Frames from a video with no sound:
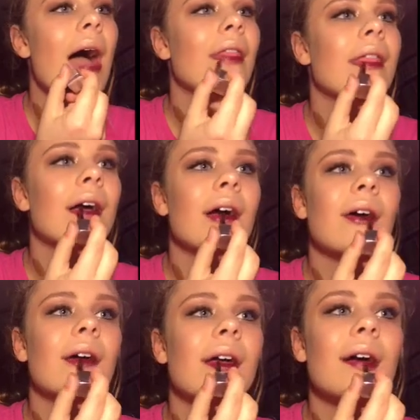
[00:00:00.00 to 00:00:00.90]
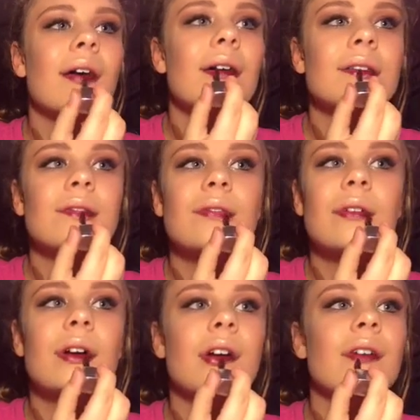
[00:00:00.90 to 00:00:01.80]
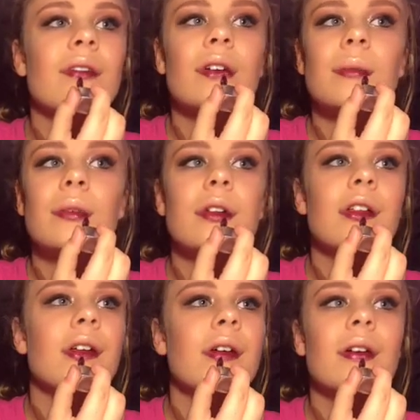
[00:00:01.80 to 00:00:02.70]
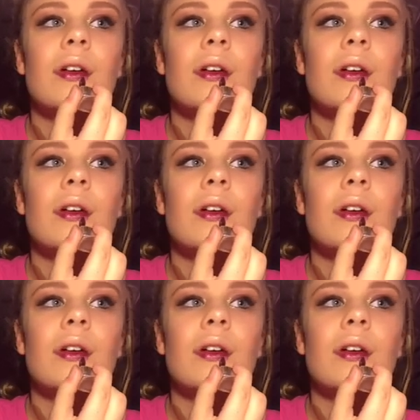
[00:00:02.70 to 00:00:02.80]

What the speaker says: And there we go. It's very, very pretty.